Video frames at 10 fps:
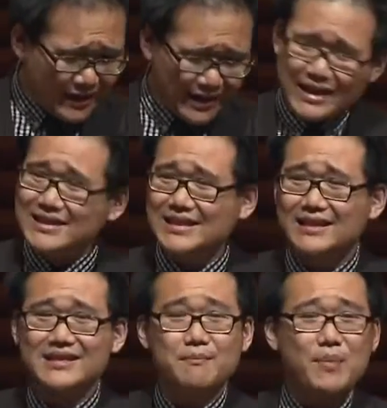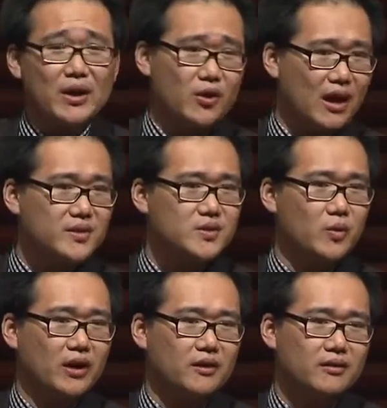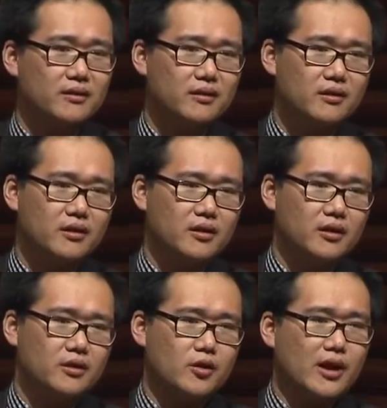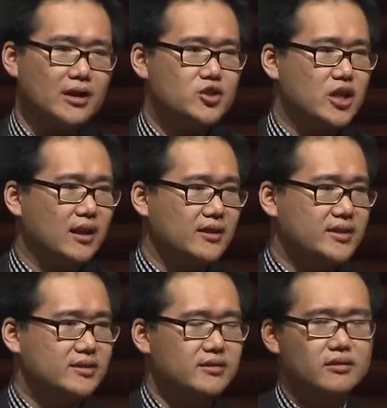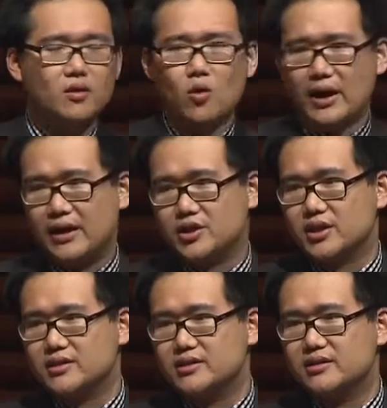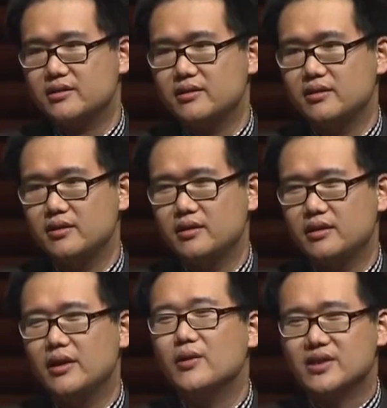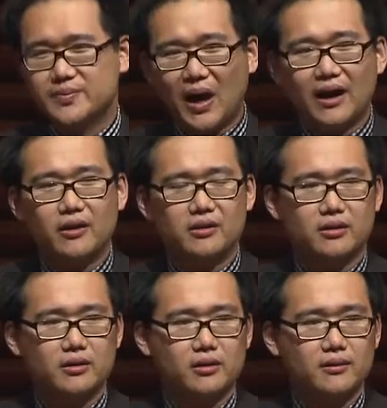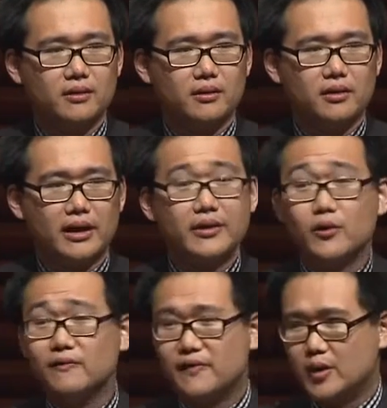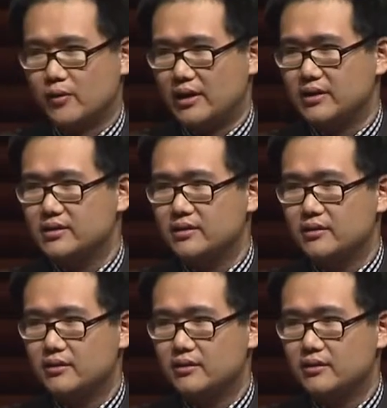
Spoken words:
and they see it done better elsewhere, they're not jealous or anxious. They're inspired and they're invigorated.